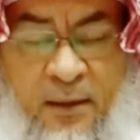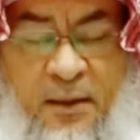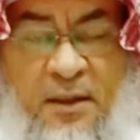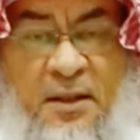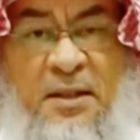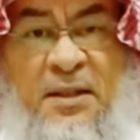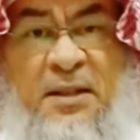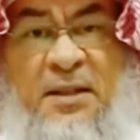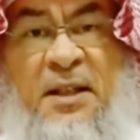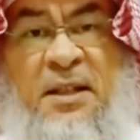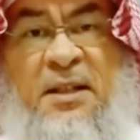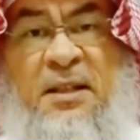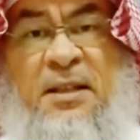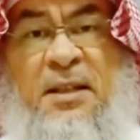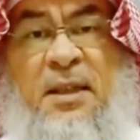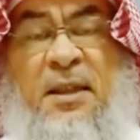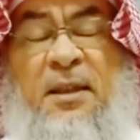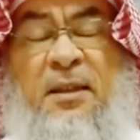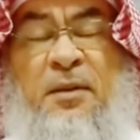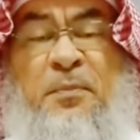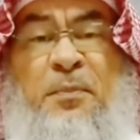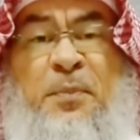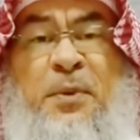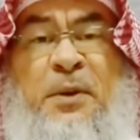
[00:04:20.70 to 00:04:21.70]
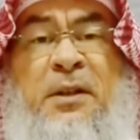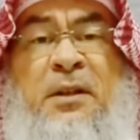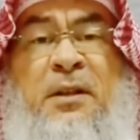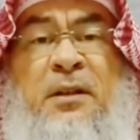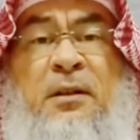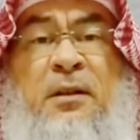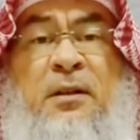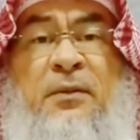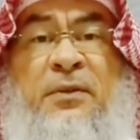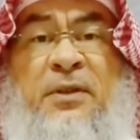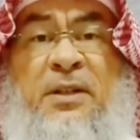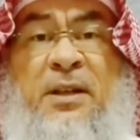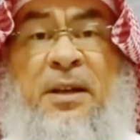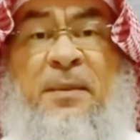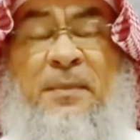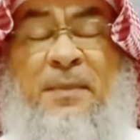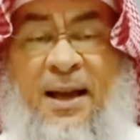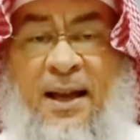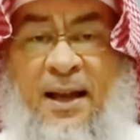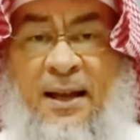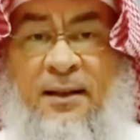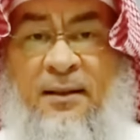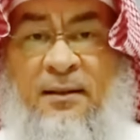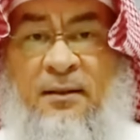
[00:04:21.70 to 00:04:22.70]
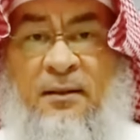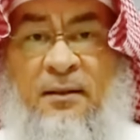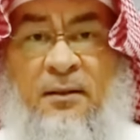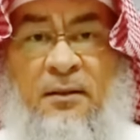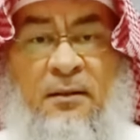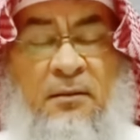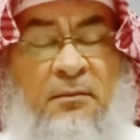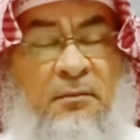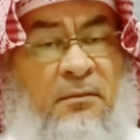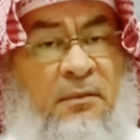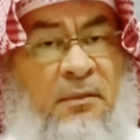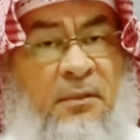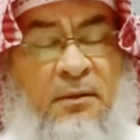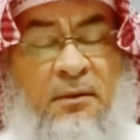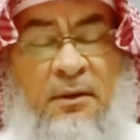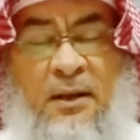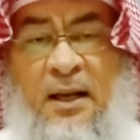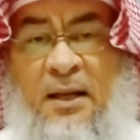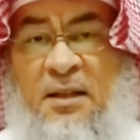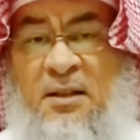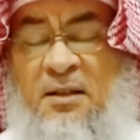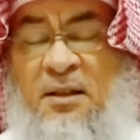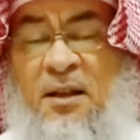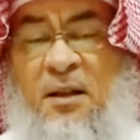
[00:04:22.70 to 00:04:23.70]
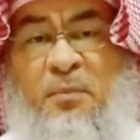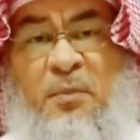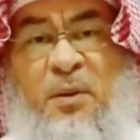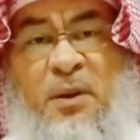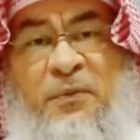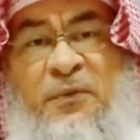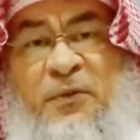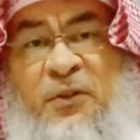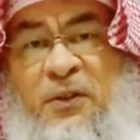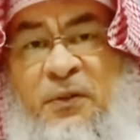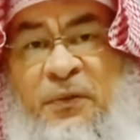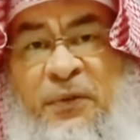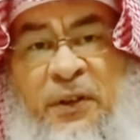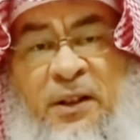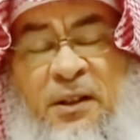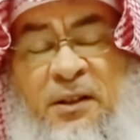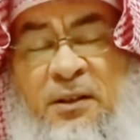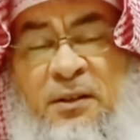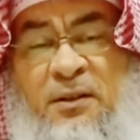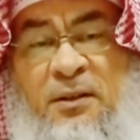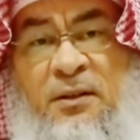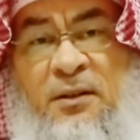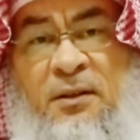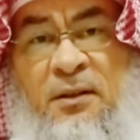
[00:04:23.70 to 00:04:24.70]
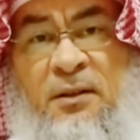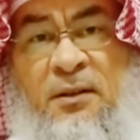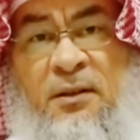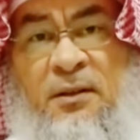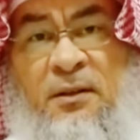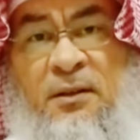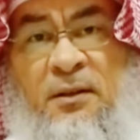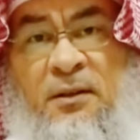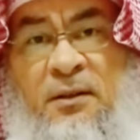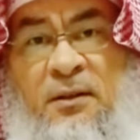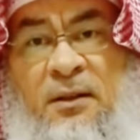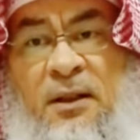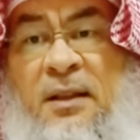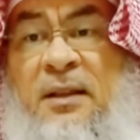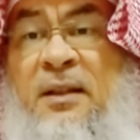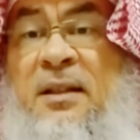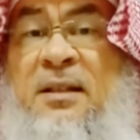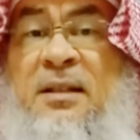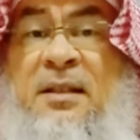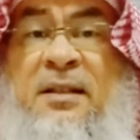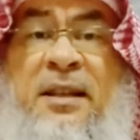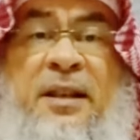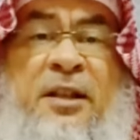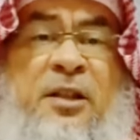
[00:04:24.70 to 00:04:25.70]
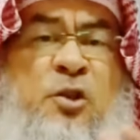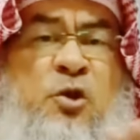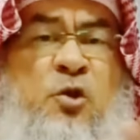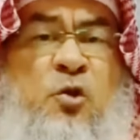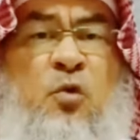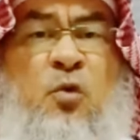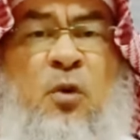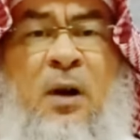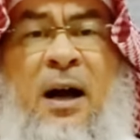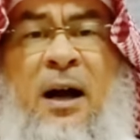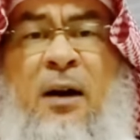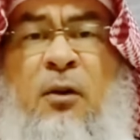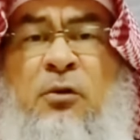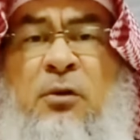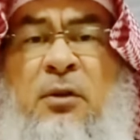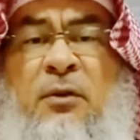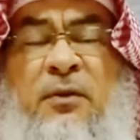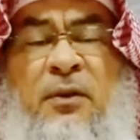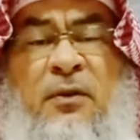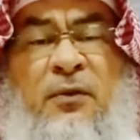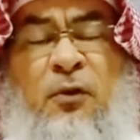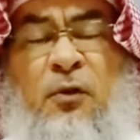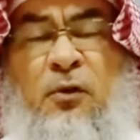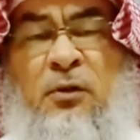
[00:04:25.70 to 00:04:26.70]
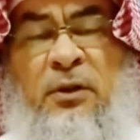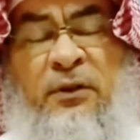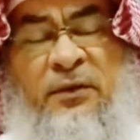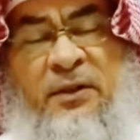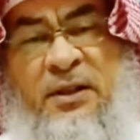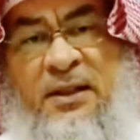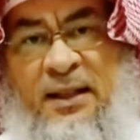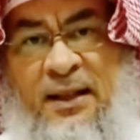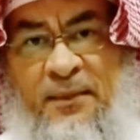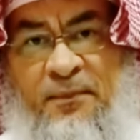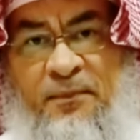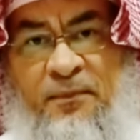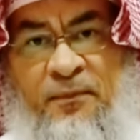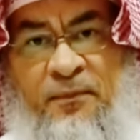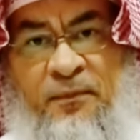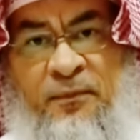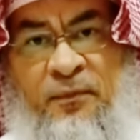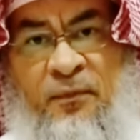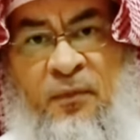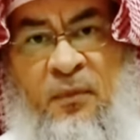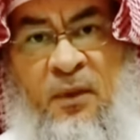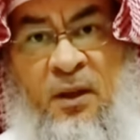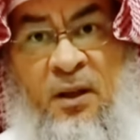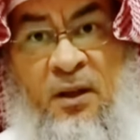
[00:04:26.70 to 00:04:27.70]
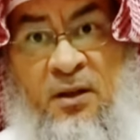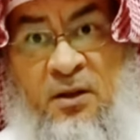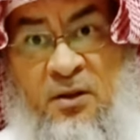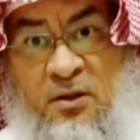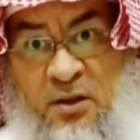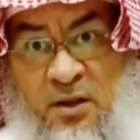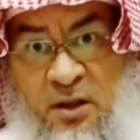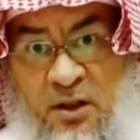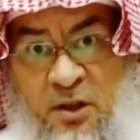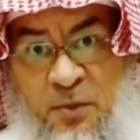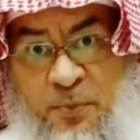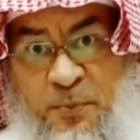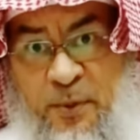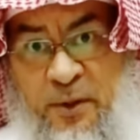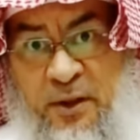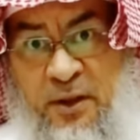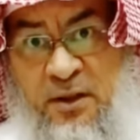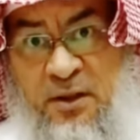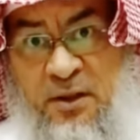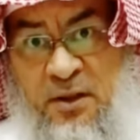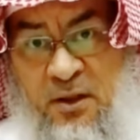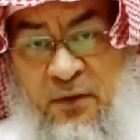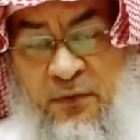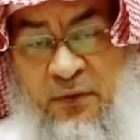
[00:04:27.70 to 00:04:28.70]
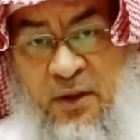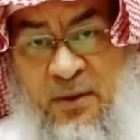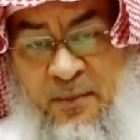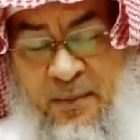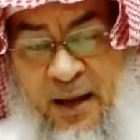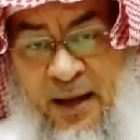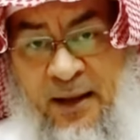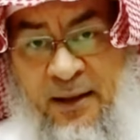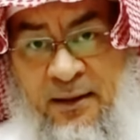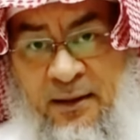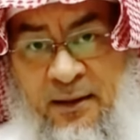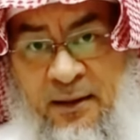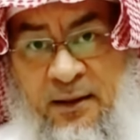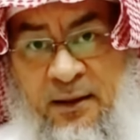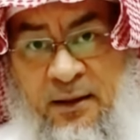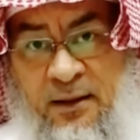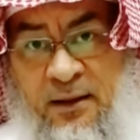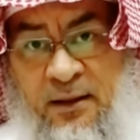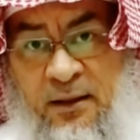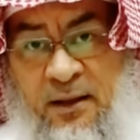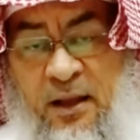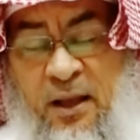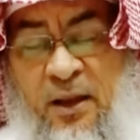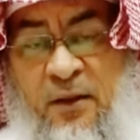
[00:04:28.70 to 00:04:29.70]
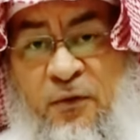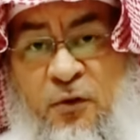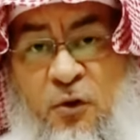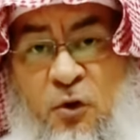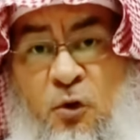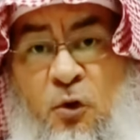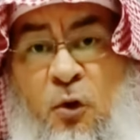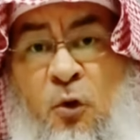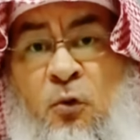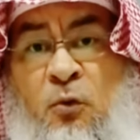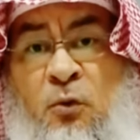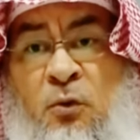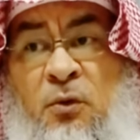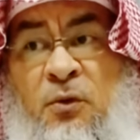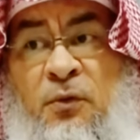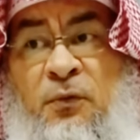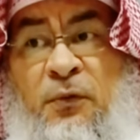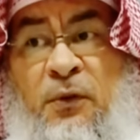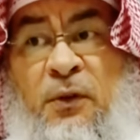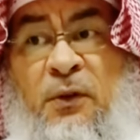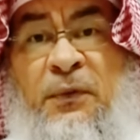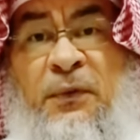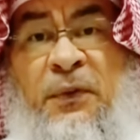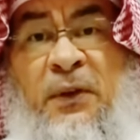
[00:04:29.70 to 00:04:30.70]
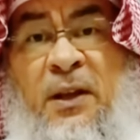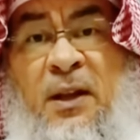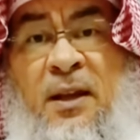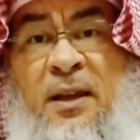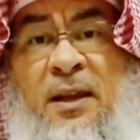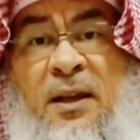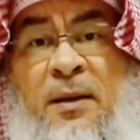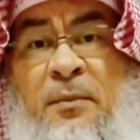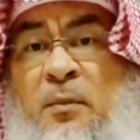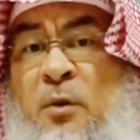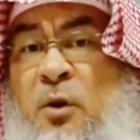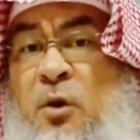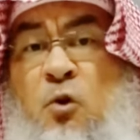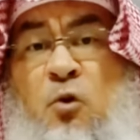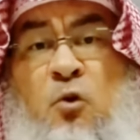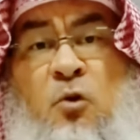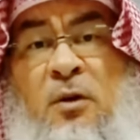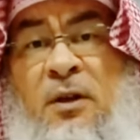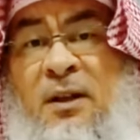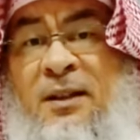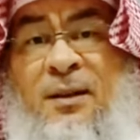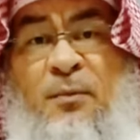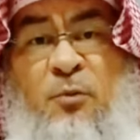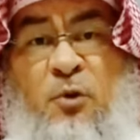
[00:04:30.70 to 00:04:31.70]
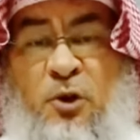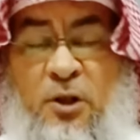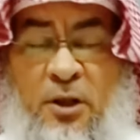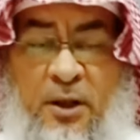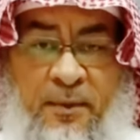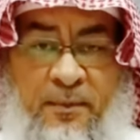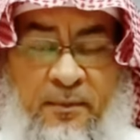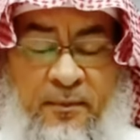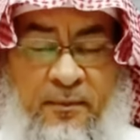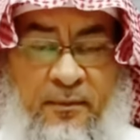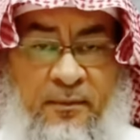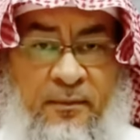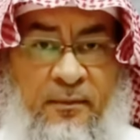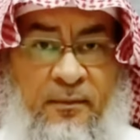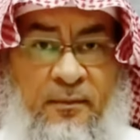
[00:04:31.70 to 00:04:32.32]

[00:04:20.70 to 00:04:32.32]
the sixth pillar of the Iman has not been fulfilled. And this takes you out of the fold of Islam. Six pillars of Iman. If you don't fulfill them, you're not a Muslim.